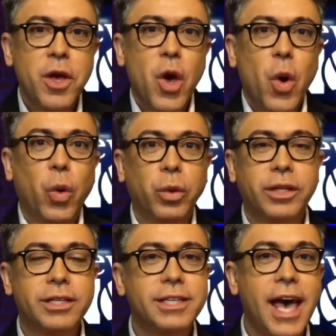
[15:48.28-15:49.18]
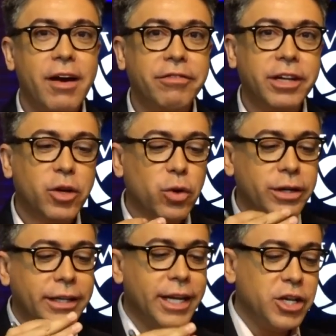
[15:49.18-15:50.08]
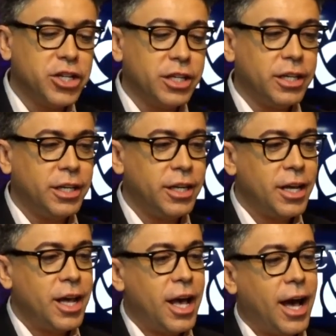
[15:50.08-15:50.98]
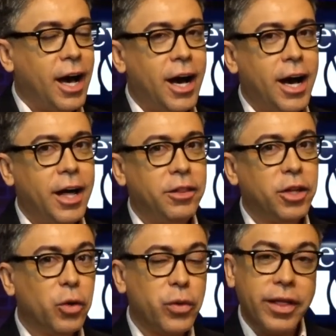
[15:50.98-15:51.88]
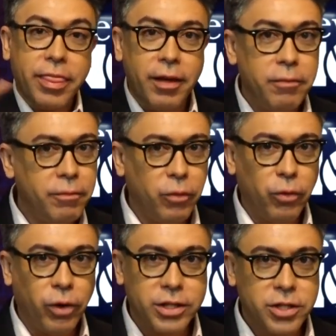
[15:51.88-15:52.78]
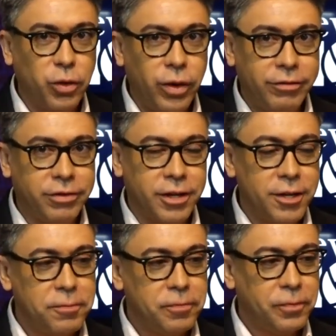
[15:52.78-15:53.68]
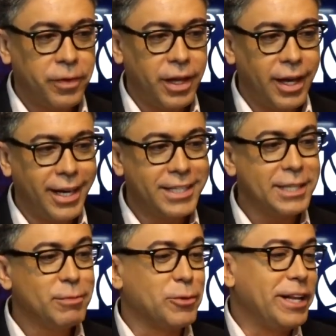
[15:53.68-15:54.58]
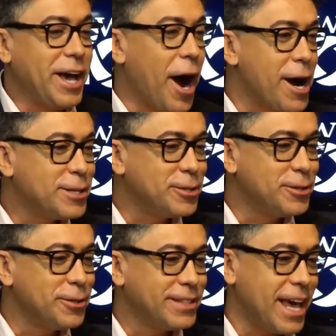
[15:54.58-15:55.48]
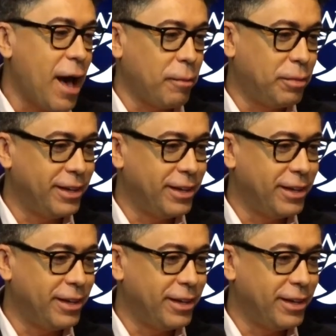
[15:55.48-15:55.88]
who doesn't have any coordination, no rhythm whatsoever, it seems really hard to do tap.